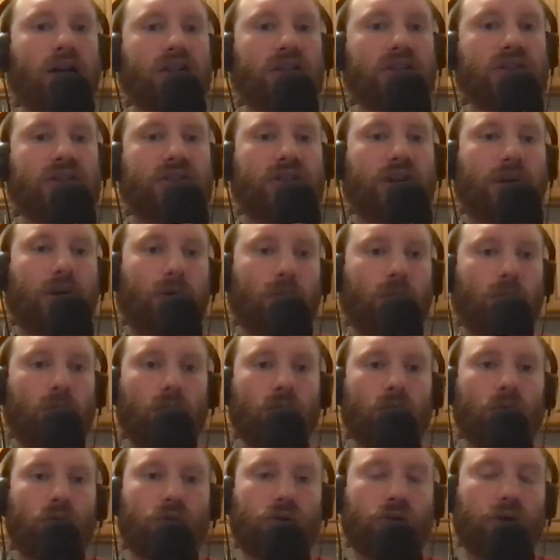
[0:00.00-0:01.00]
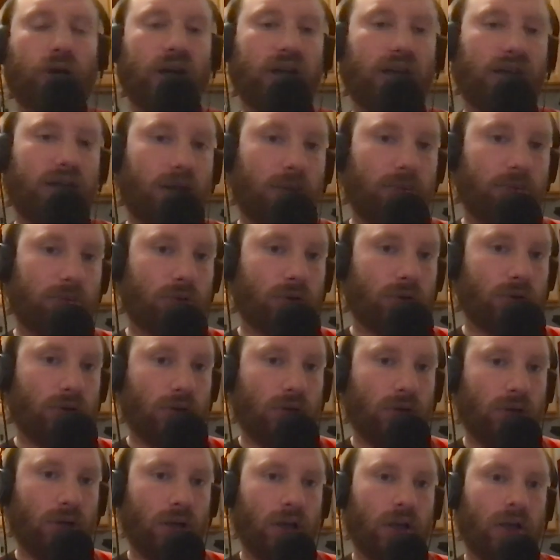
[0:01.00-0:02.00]
So Craig
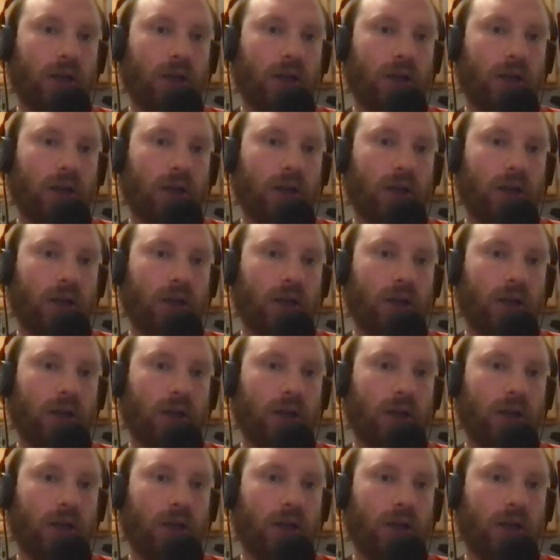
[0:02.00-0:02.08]
Kimbrel,